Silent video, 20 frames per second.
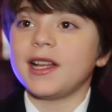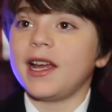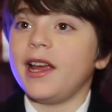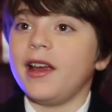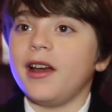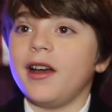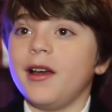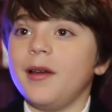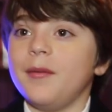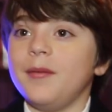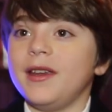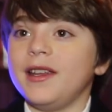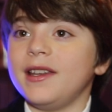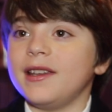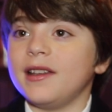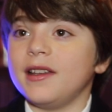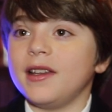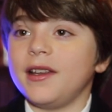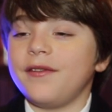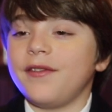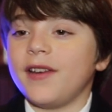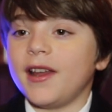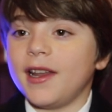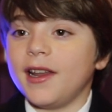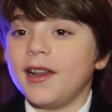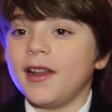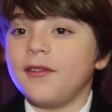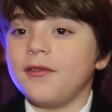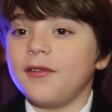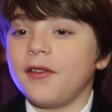day, I immediately fell
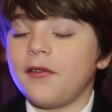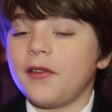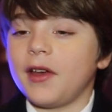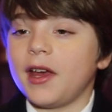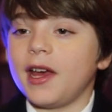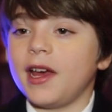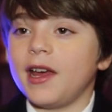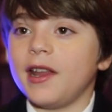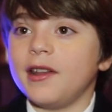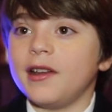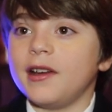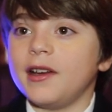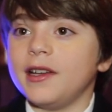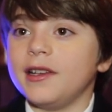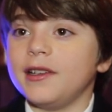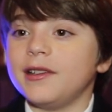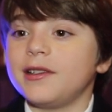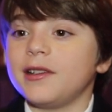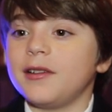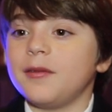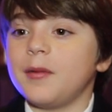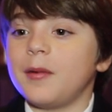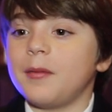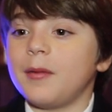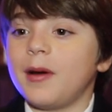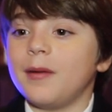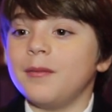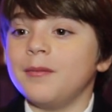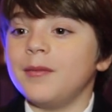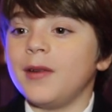in love with it and I told my
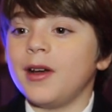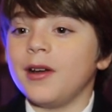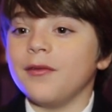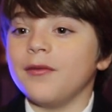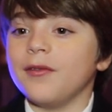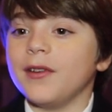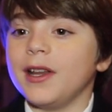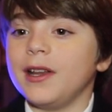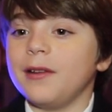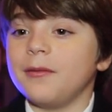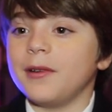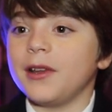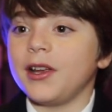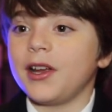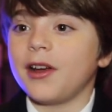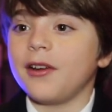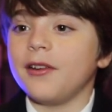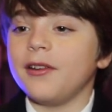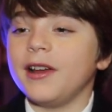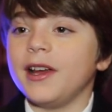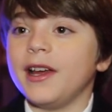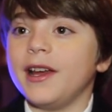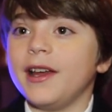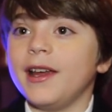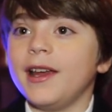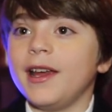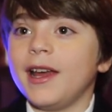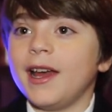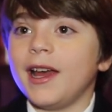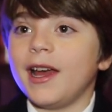mum, I really want to go here.
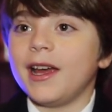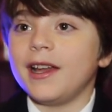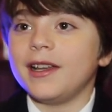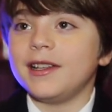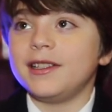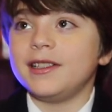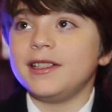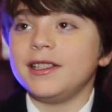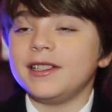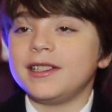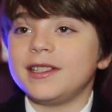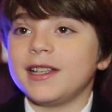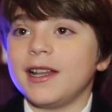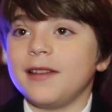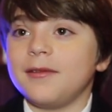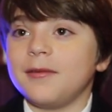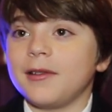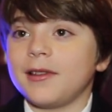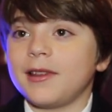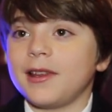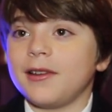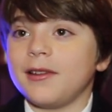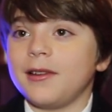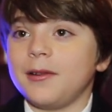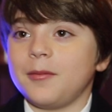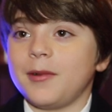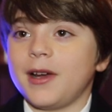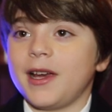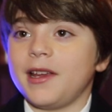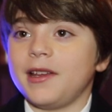She said, well, the
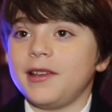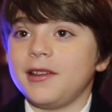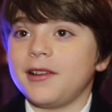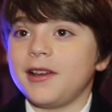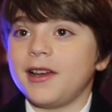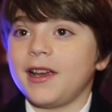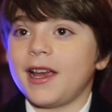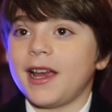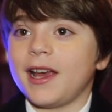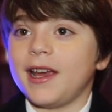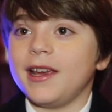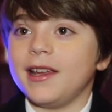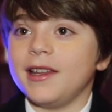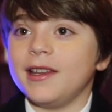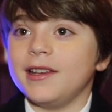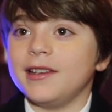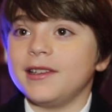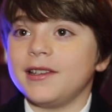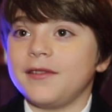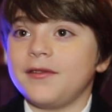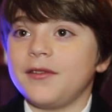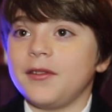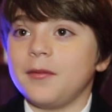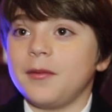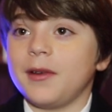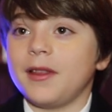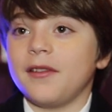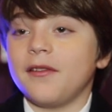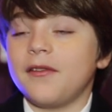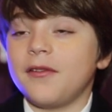only way you can get in is if you
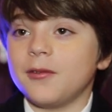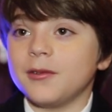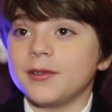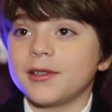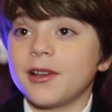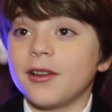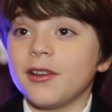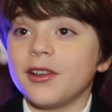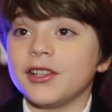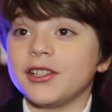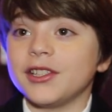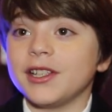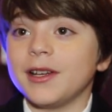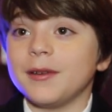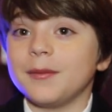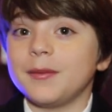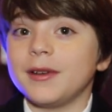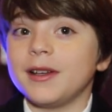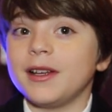win the full scholarship.